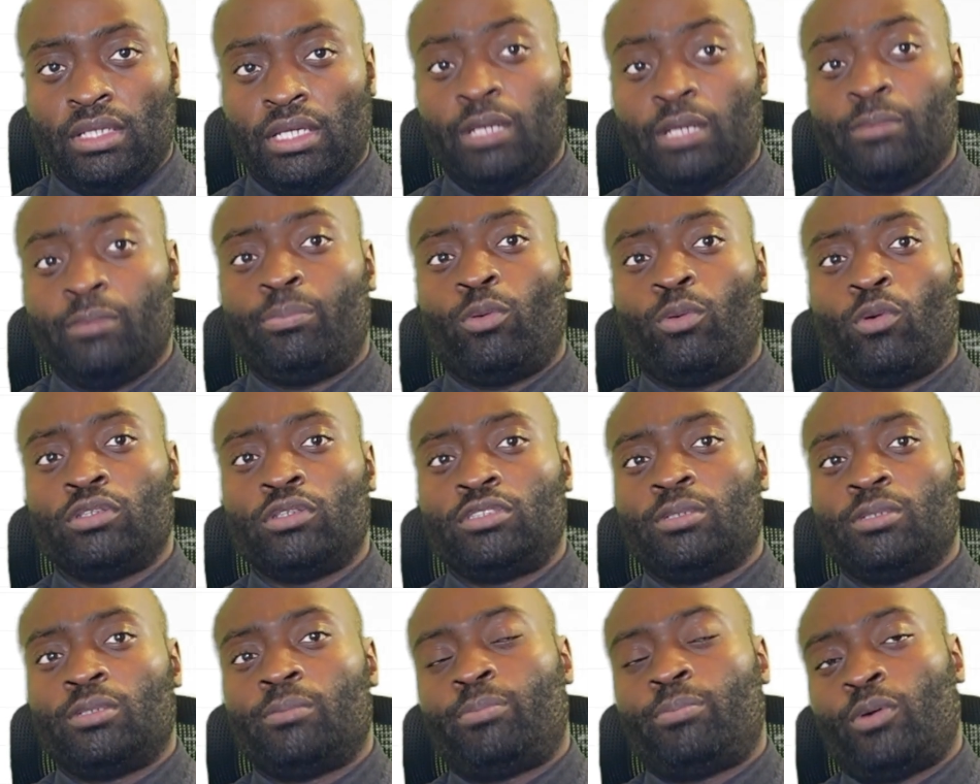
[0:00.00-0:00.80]

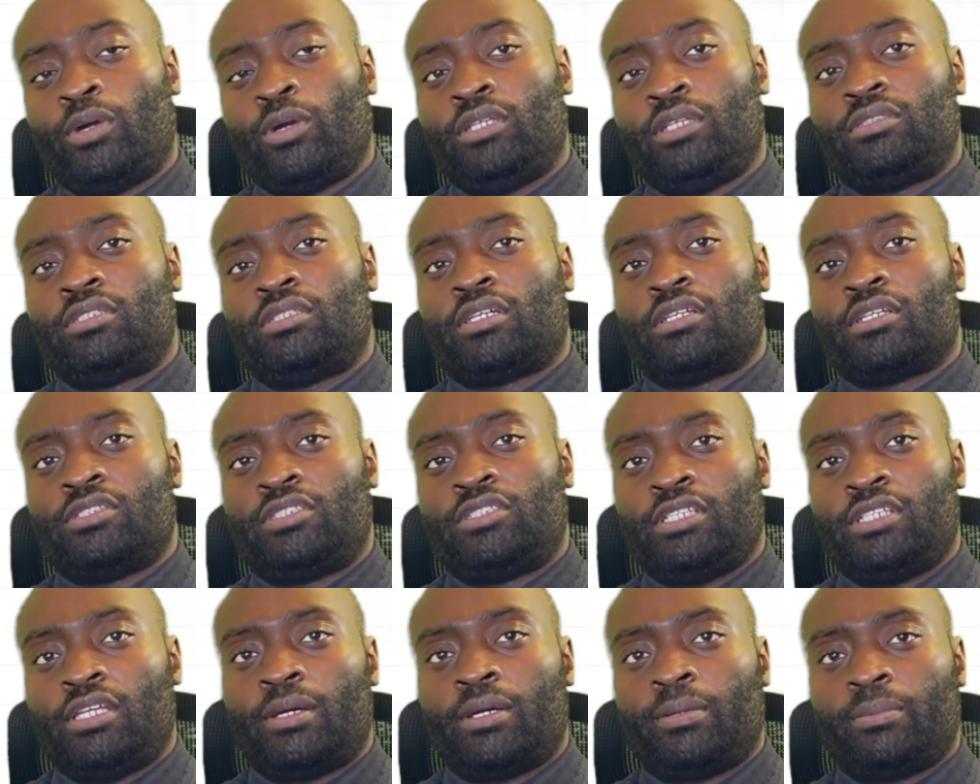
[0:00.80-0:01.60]
Important point to
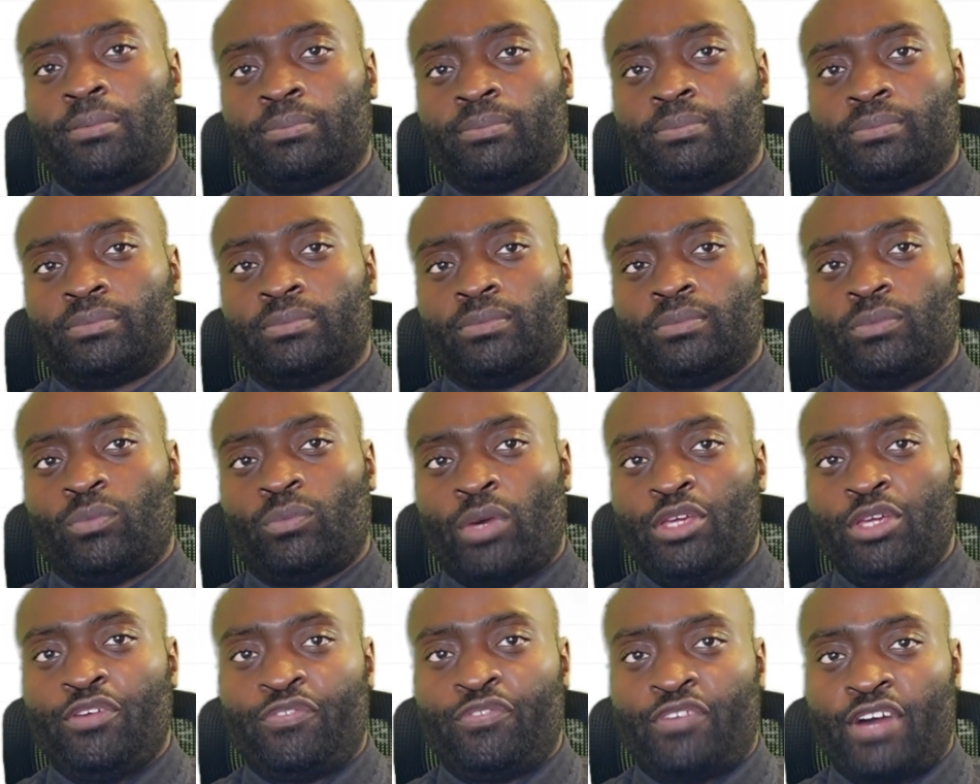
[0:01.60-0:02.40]
consider:
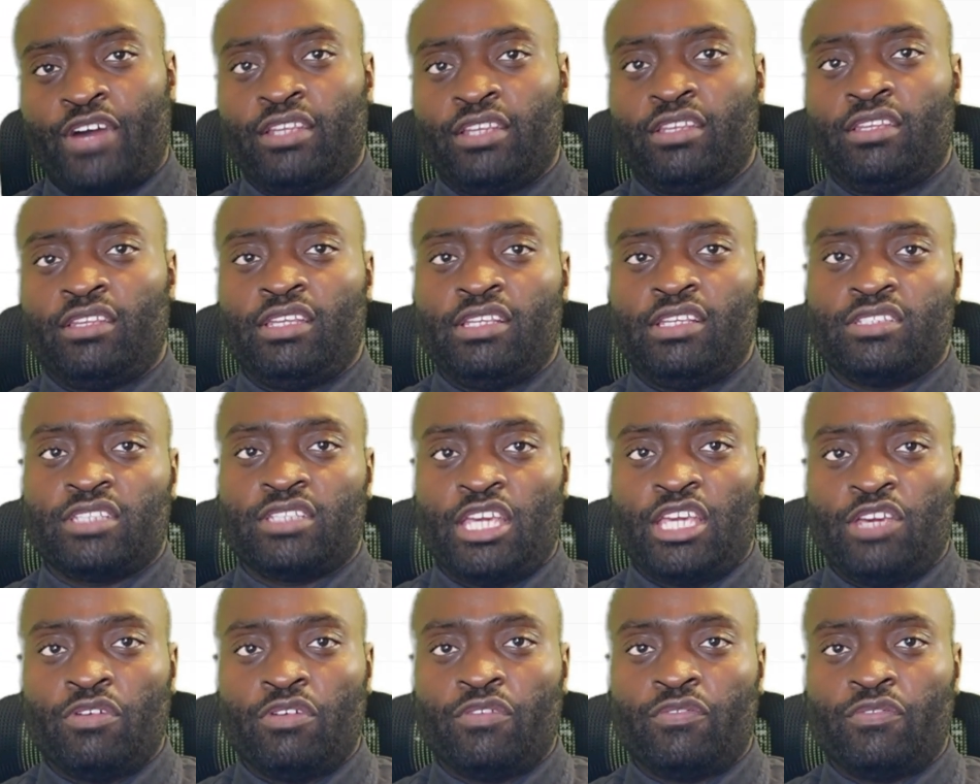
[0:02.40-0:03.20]
where you find these
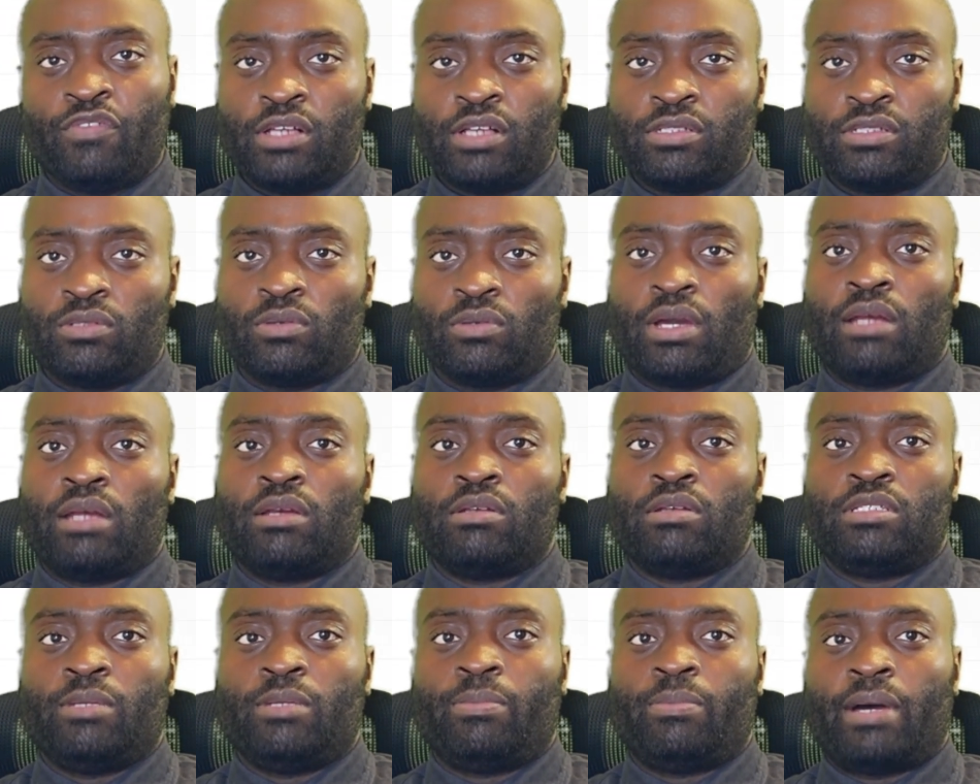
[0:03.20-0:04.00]
key reversal
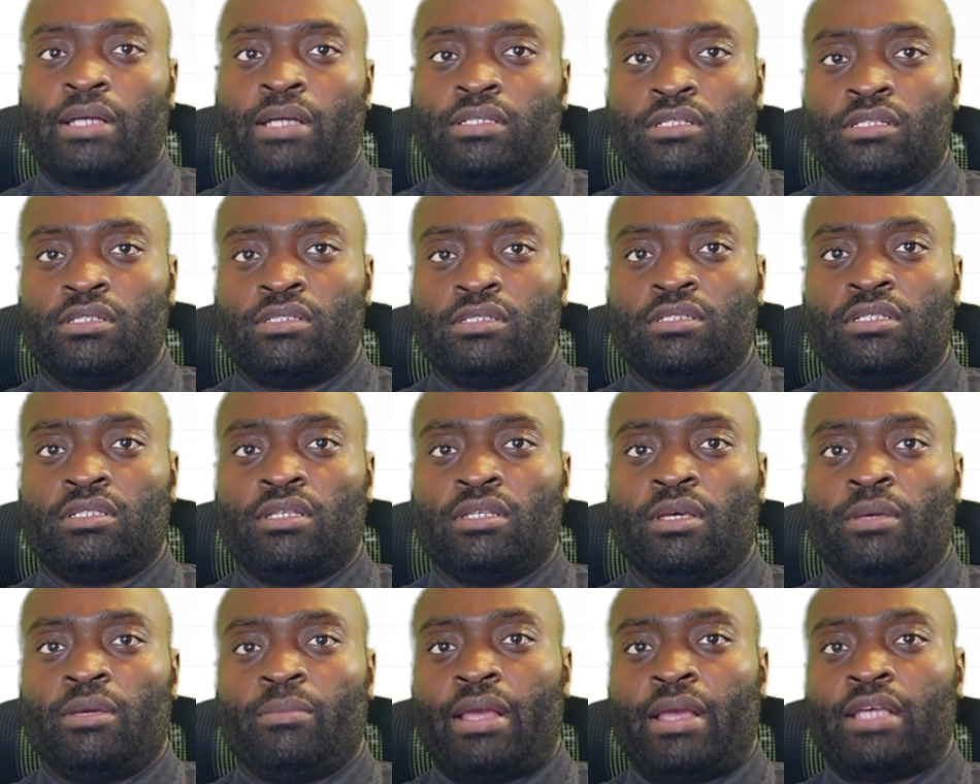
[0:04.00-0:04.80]
candlestick patterns
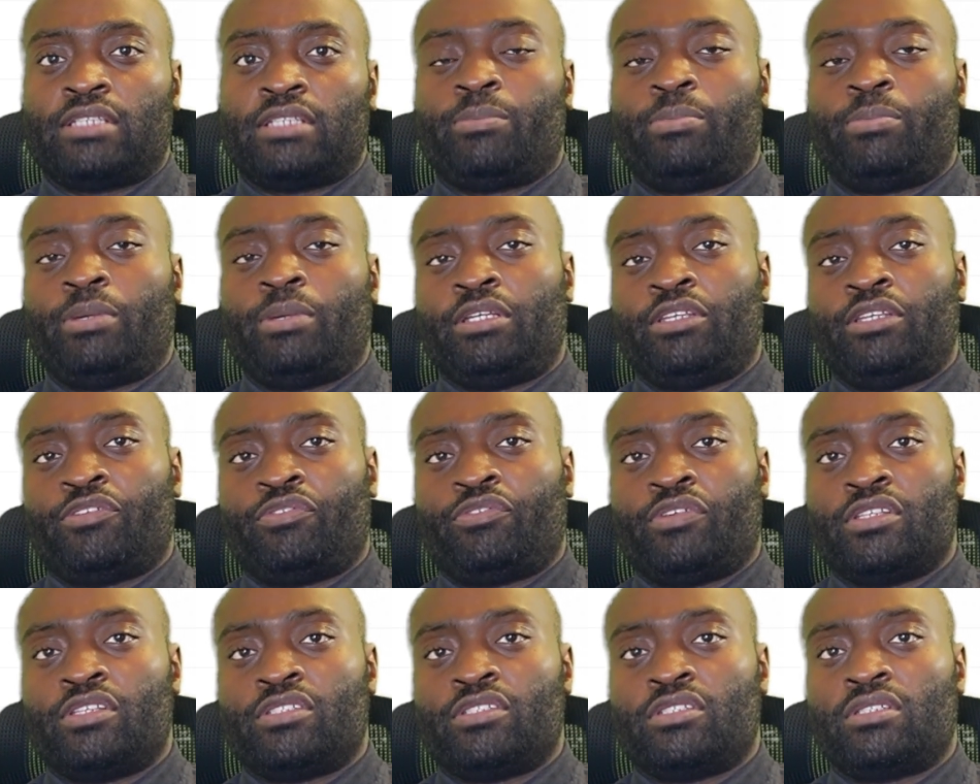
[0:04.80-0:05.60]
makes a big
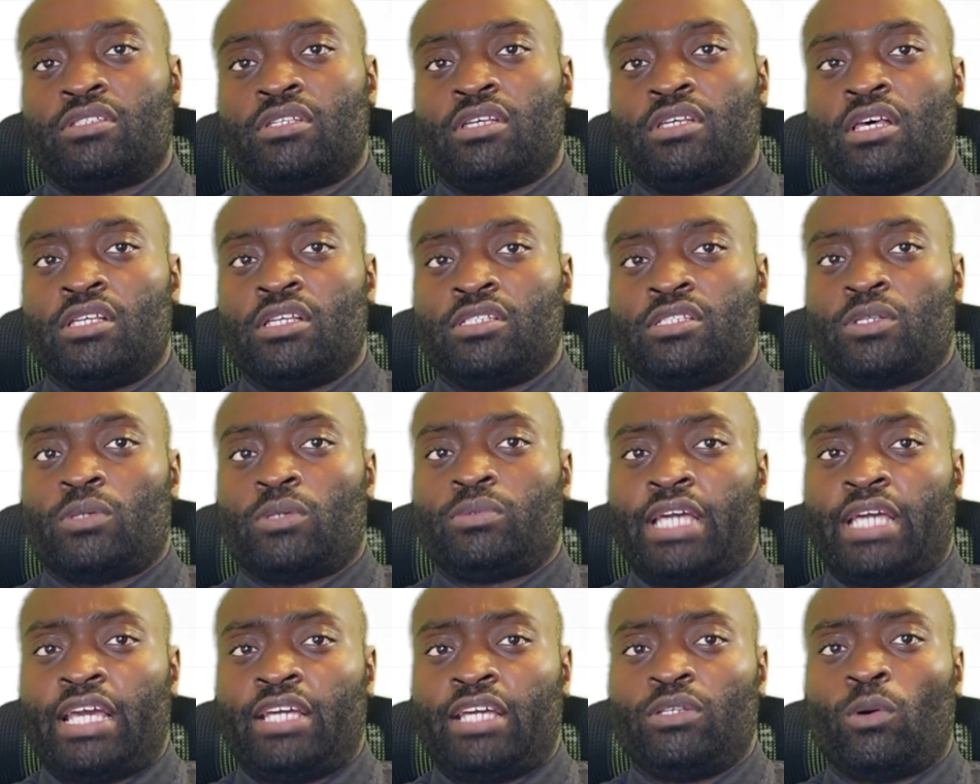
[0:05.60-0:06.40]
difference. So
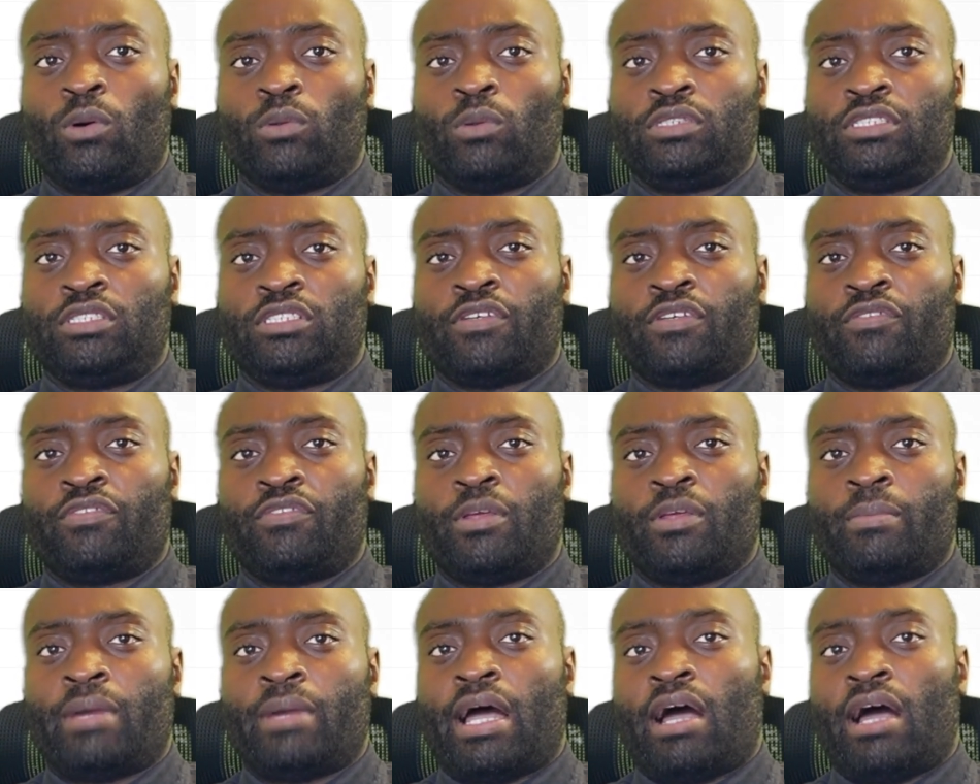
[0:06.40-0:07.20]
take notice of
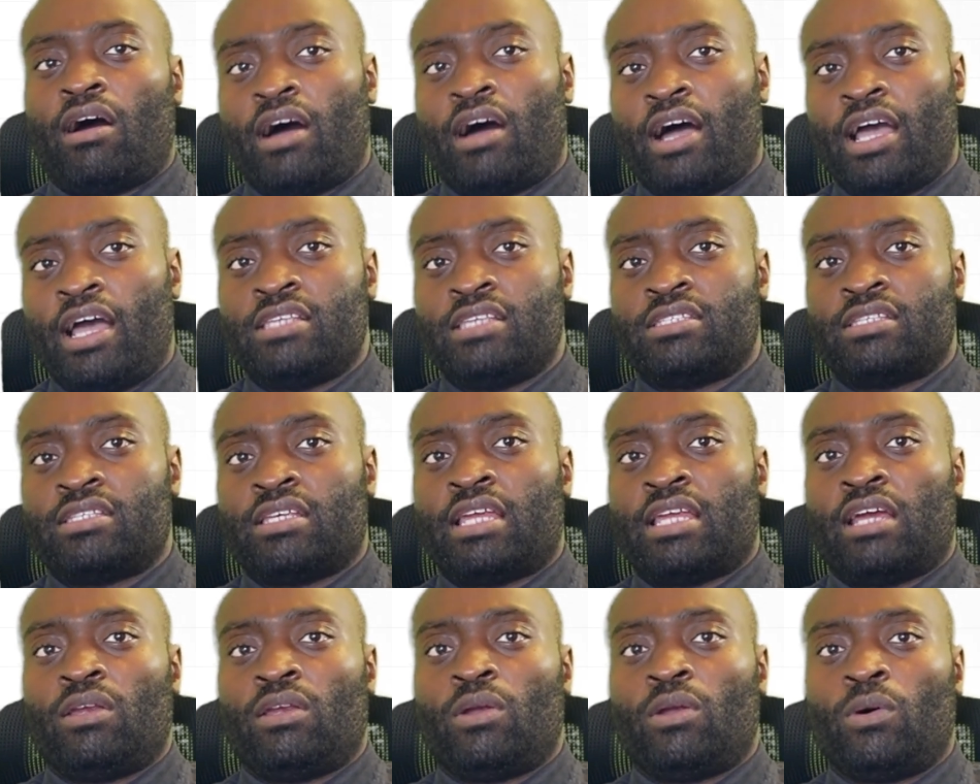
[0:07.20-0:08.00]
them at highs
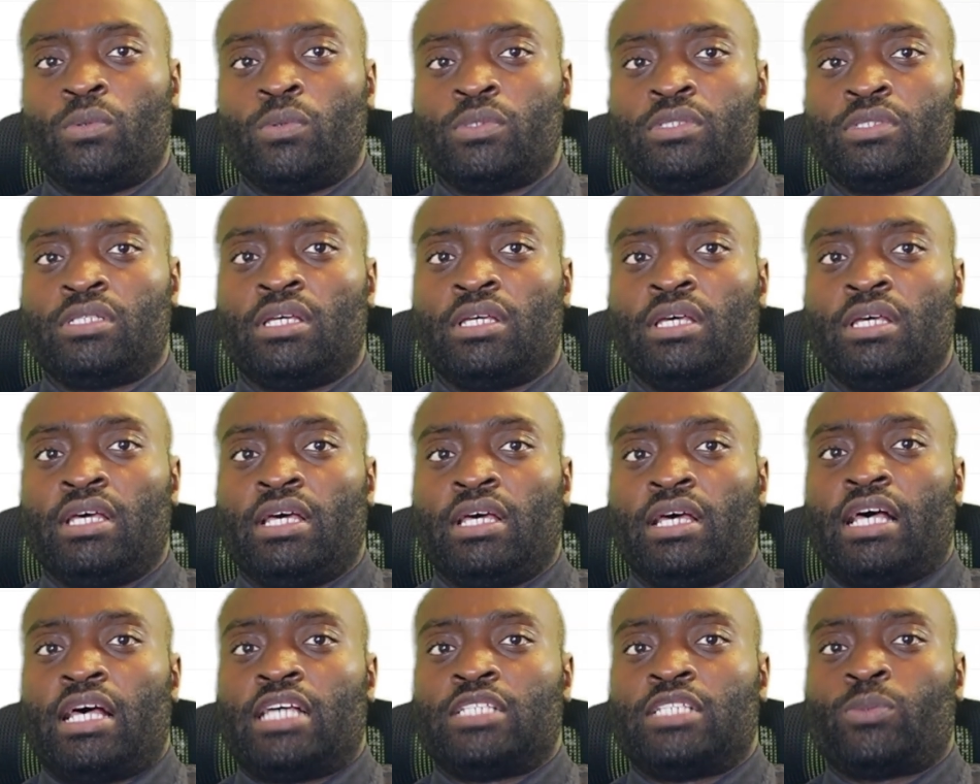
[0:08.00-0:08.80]
and at lows,
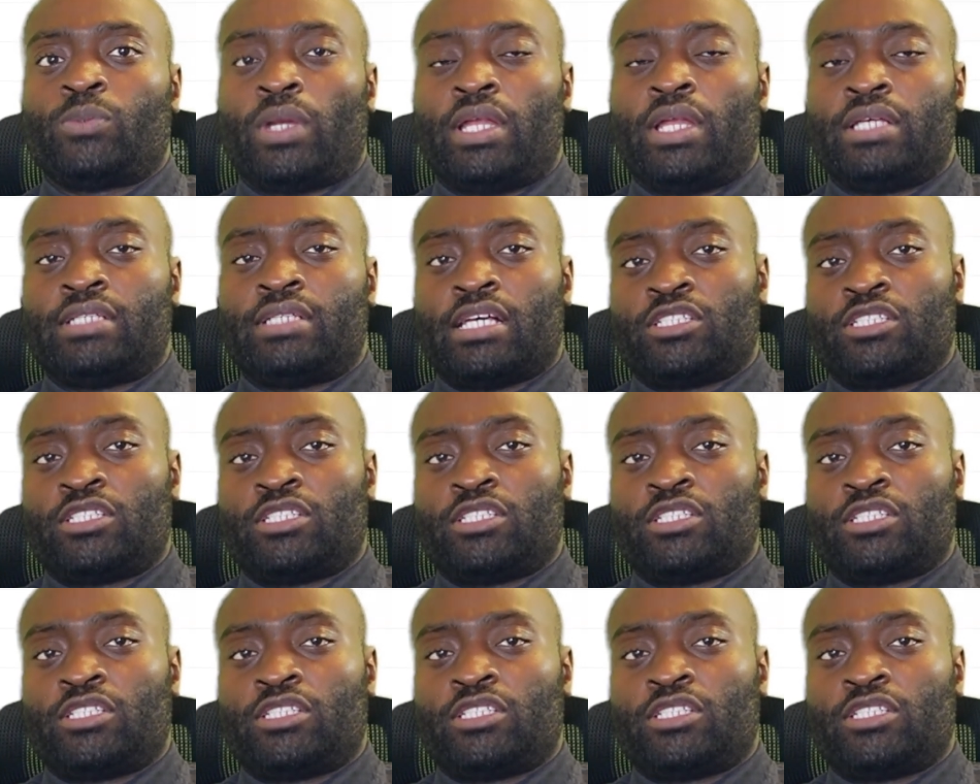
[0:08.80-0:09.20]
as well as